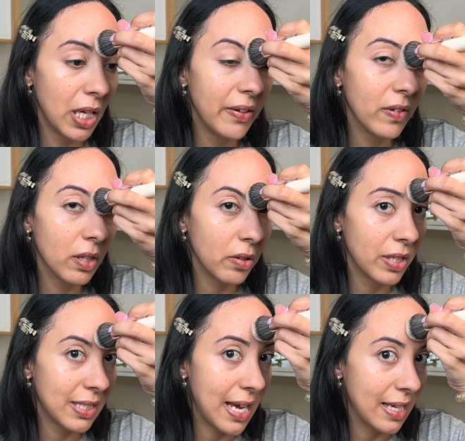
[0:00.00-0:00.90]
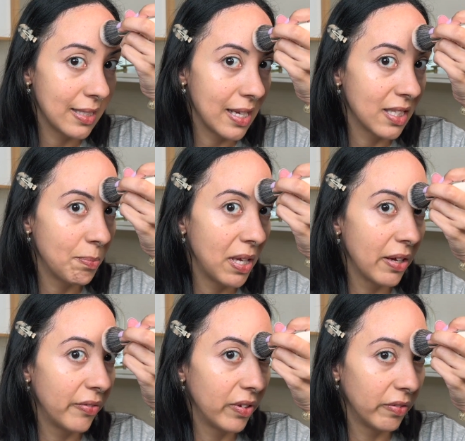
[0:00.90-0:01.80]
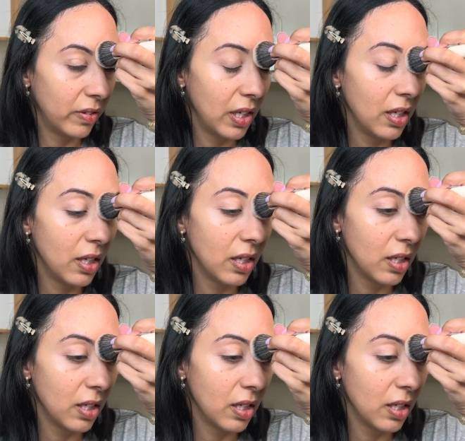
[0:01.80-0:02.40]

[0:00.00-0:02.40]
Even though this has SPF 50,